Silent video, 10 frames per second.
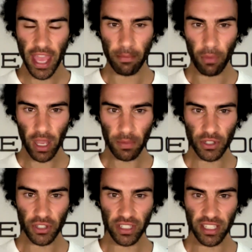And my
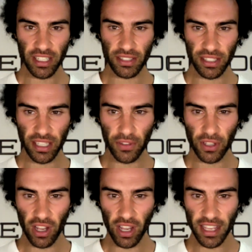mission is to give you
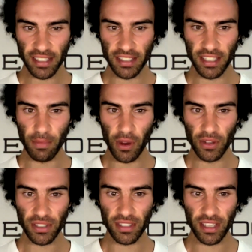guys the
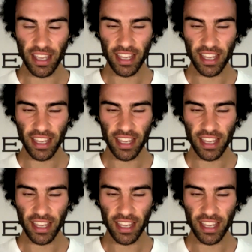most